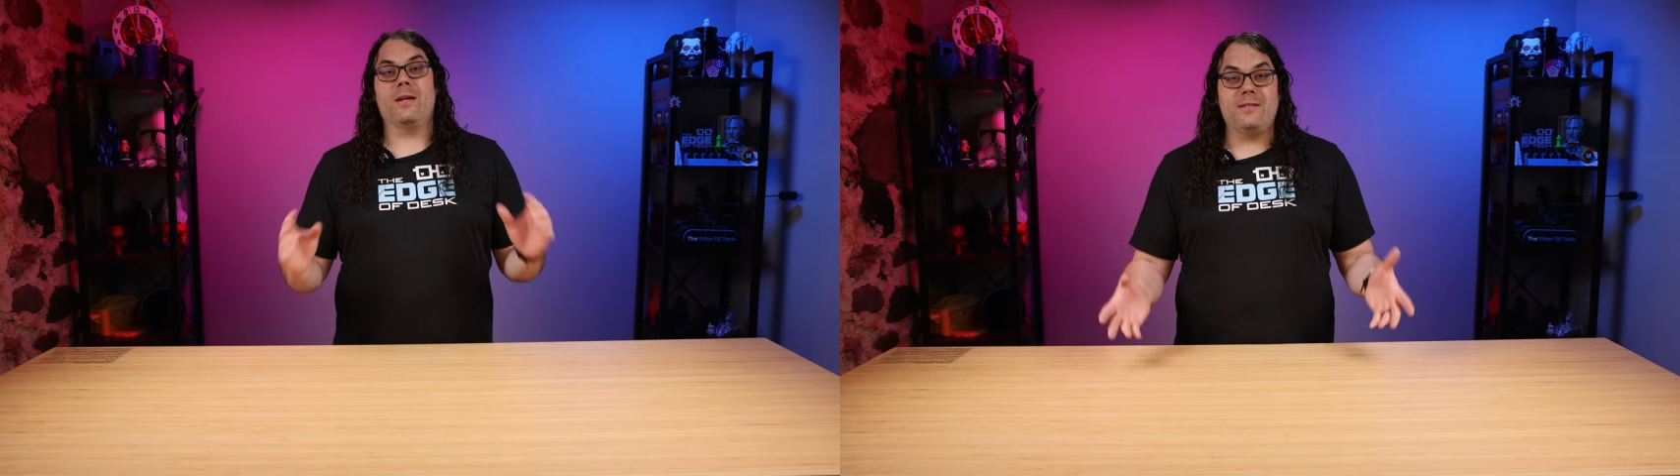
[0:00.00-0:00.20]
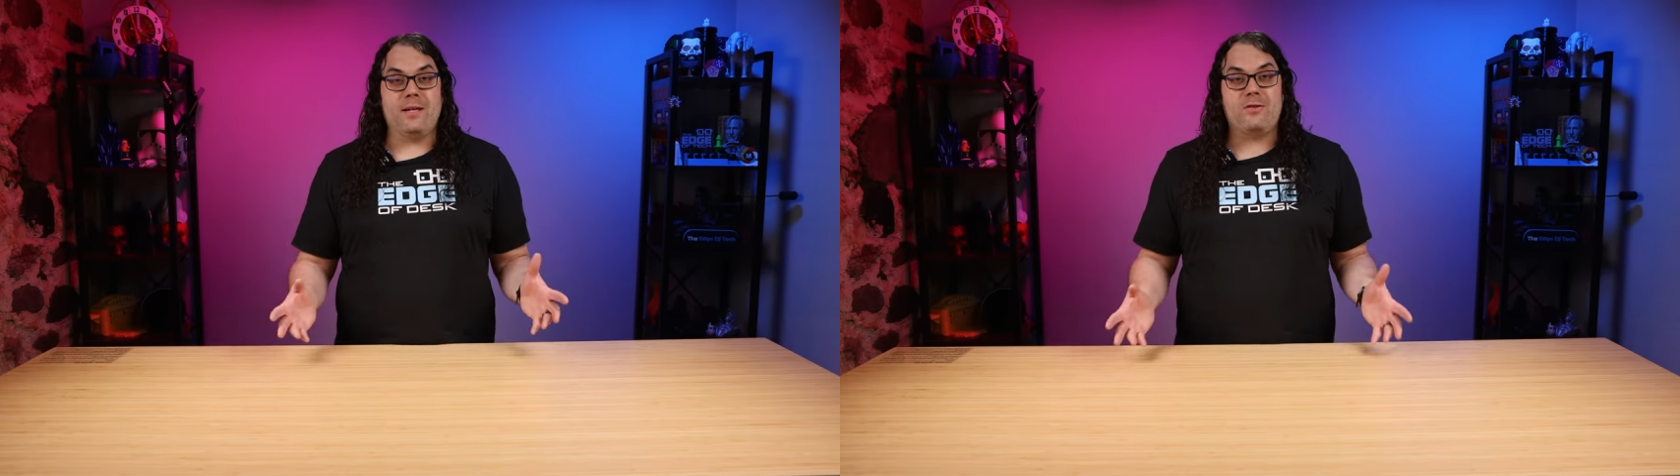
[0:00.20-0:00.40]

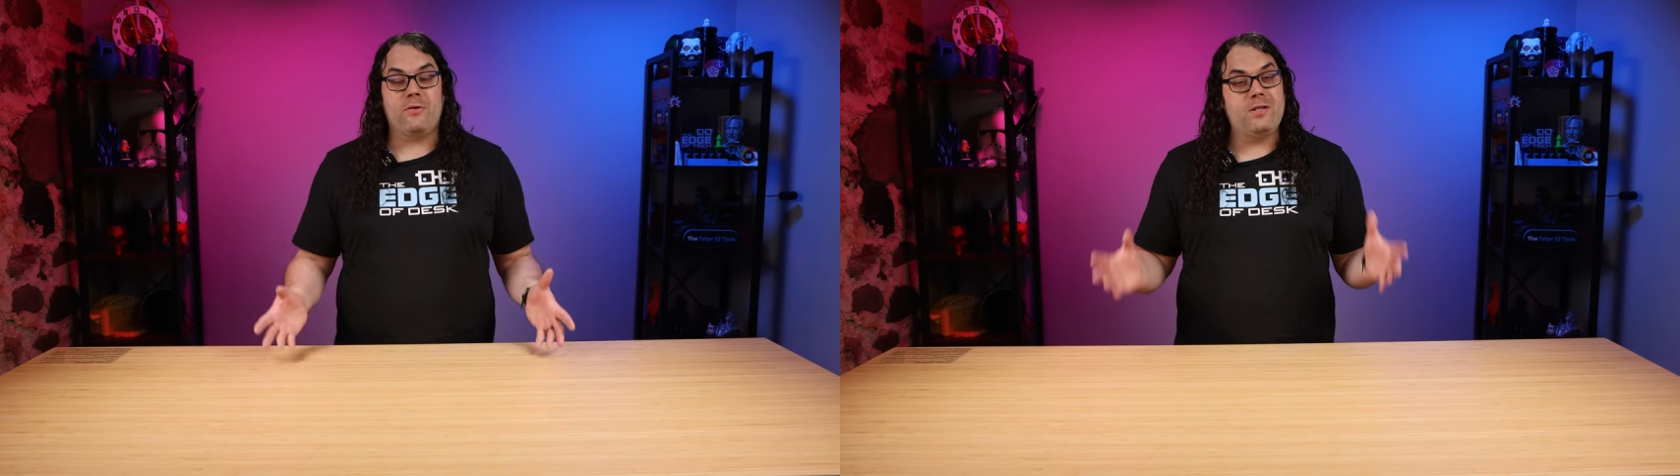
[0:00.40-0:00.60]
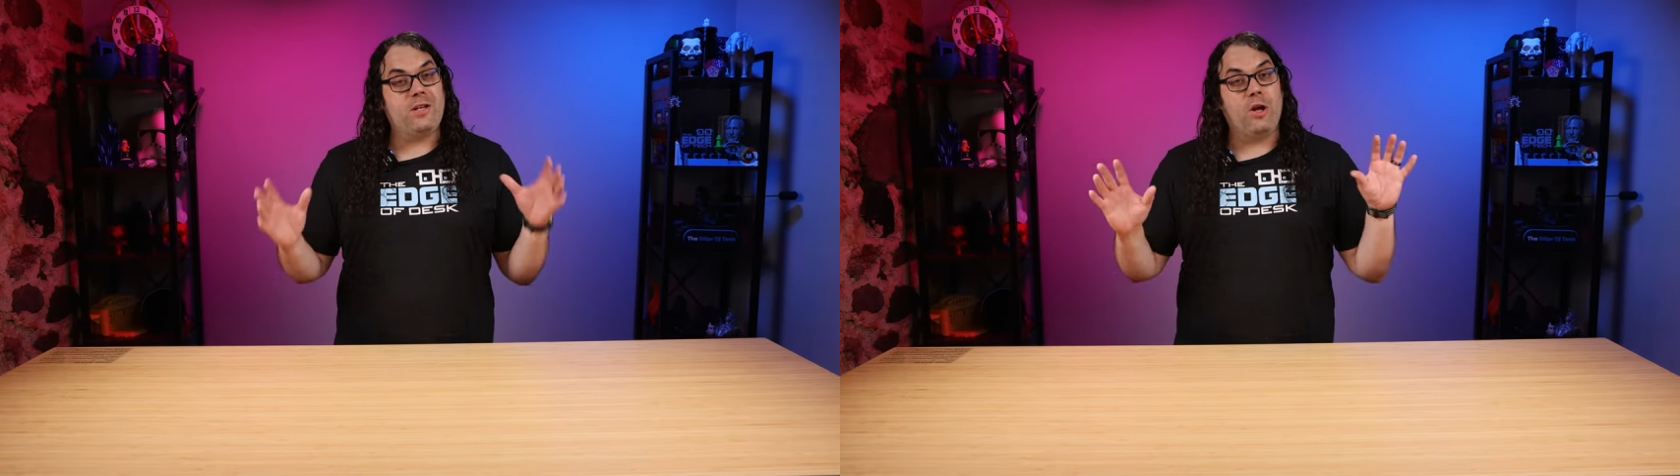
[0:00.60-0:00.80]

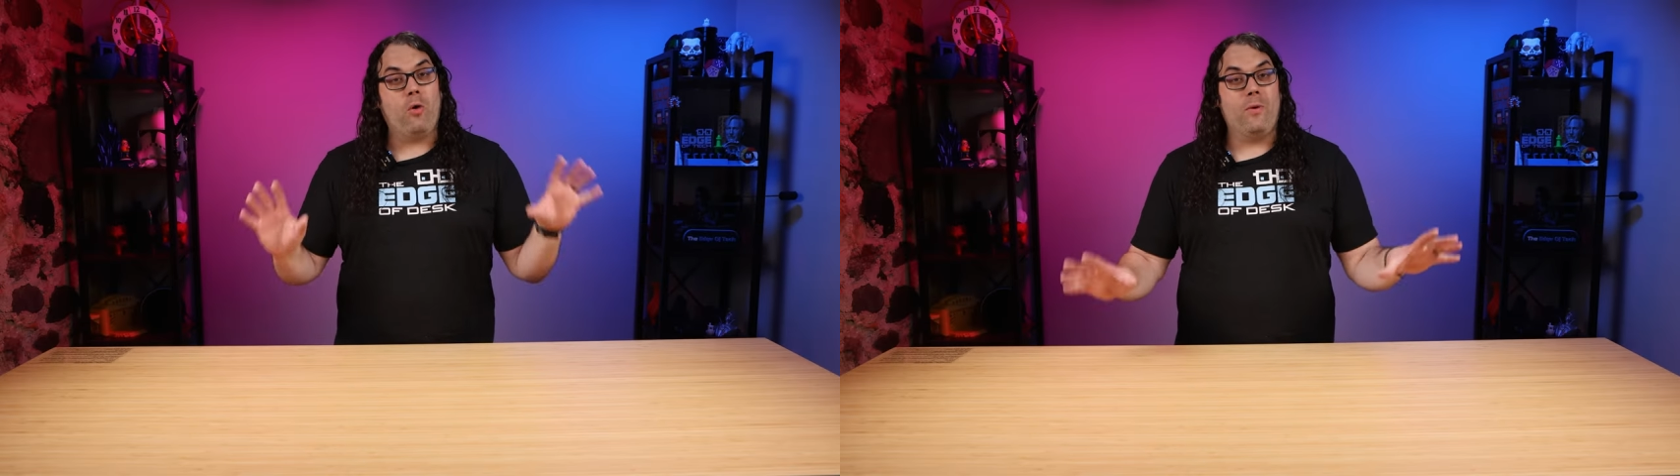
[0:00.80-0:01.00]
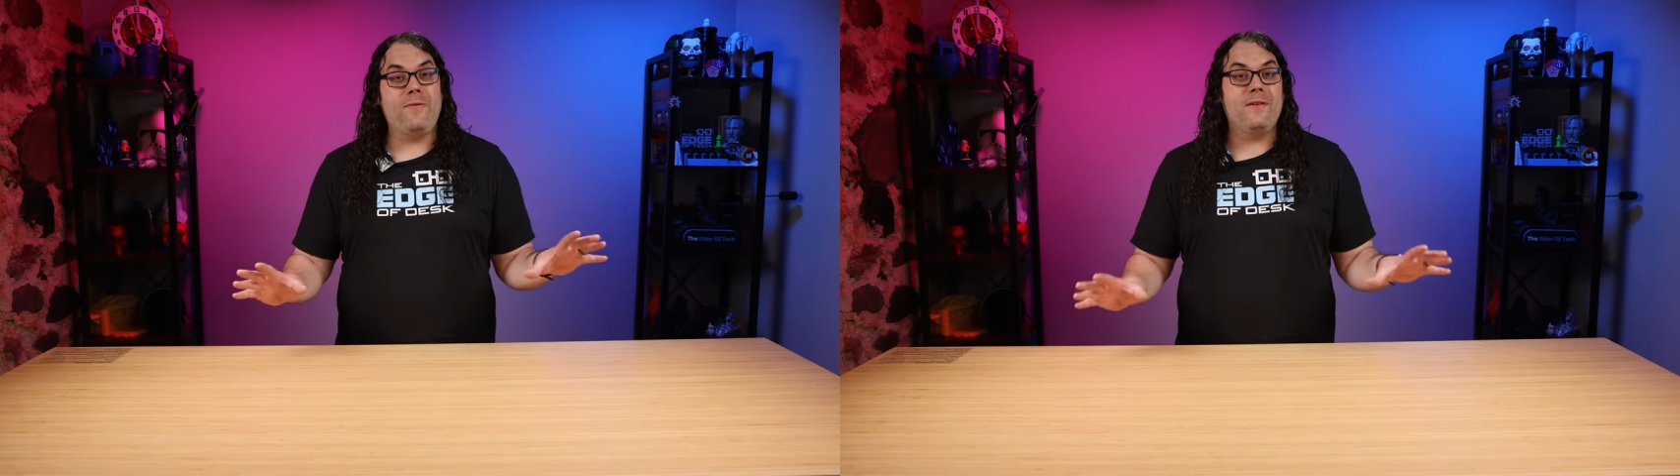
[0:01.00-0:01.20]
accessories to
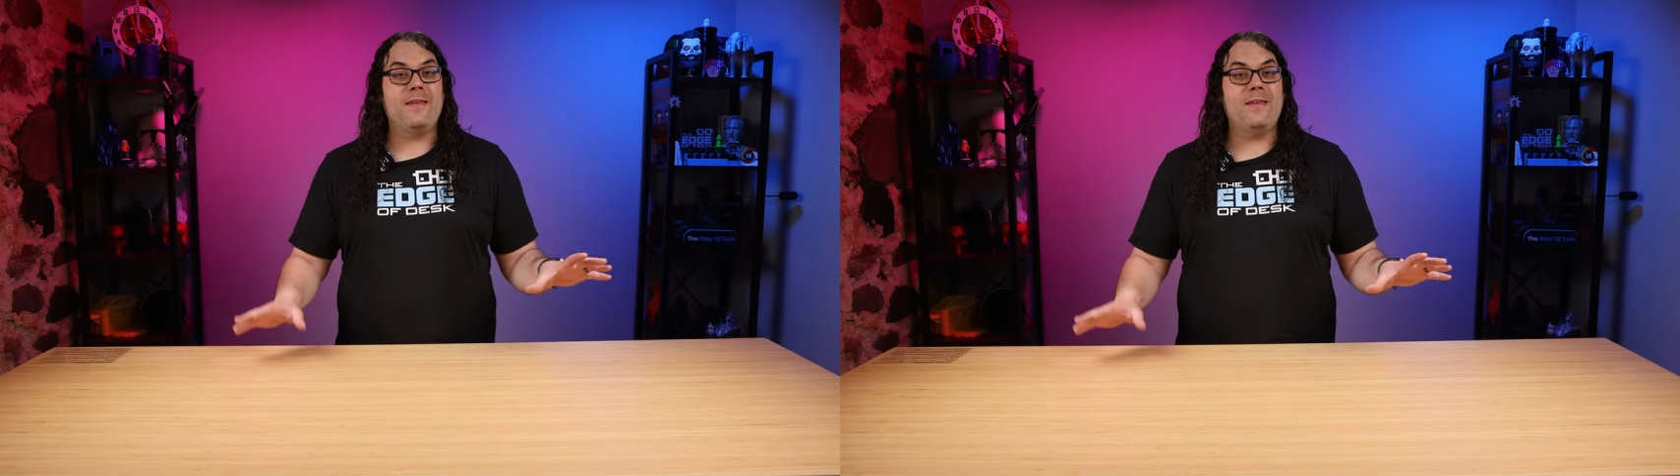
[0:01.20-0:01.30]
go with the